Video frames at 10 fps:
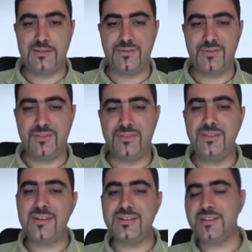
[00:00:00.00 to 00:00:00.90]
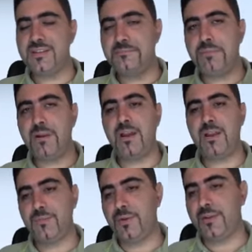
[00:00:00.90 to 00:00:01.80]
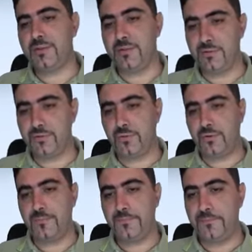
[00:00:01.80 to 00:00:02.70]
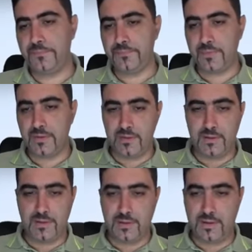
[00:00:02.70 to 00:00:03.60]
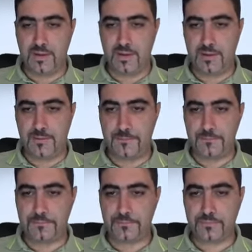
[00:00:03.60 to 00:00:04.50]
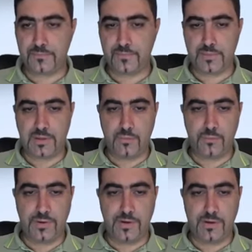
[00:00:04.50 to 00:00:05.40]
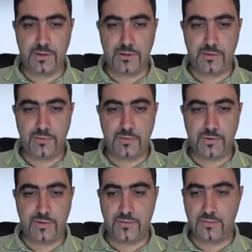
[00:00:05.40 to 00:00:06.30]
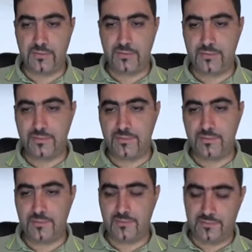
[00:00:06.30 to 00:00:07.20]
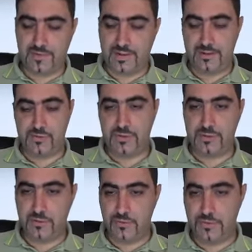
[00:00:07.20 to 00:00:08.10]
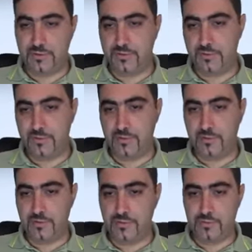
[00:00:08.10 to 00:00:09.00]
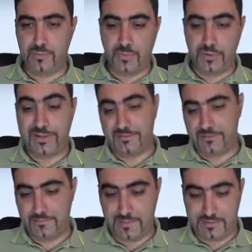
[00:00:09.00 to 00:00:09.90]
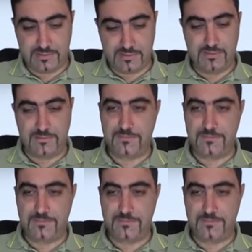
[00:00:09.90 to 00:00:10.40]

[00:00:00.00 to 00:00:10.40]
So there is this implied way to control um, where your flange is going to point, basically.